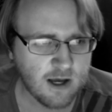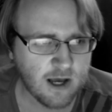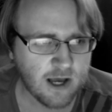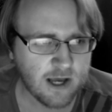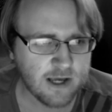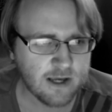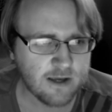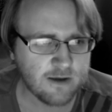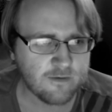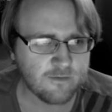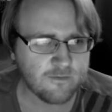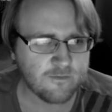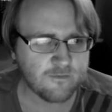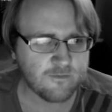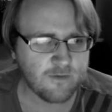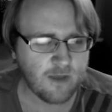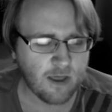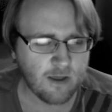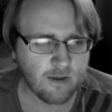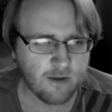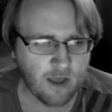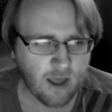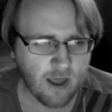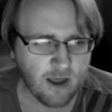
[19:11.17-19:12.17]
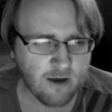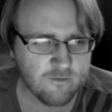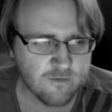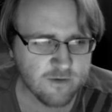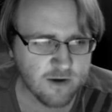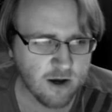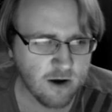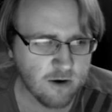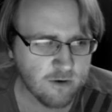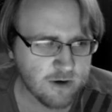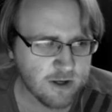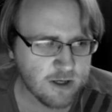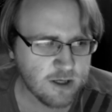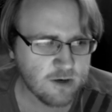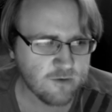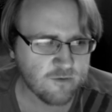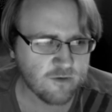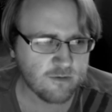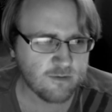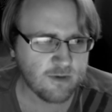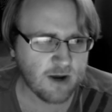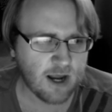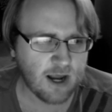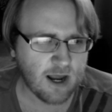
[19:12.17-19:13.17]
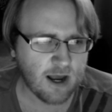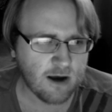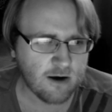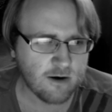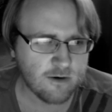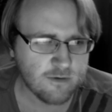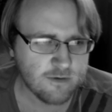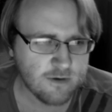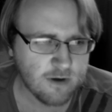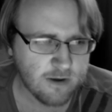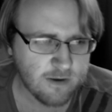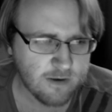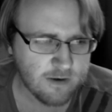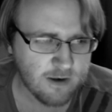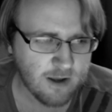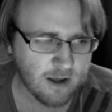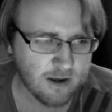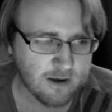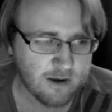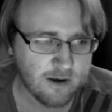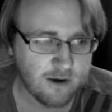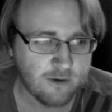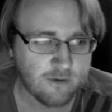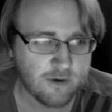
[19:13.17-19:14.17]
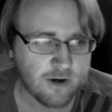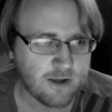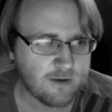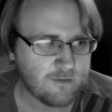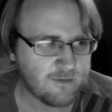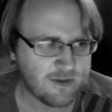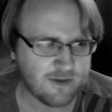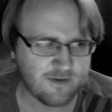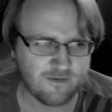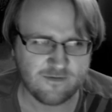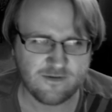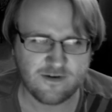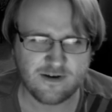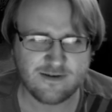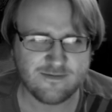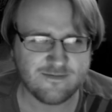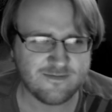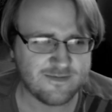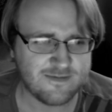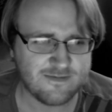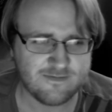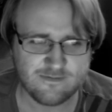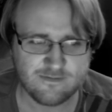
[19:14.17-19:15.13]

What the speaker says: I have Cody over at my house. Not Cody. What the fuck?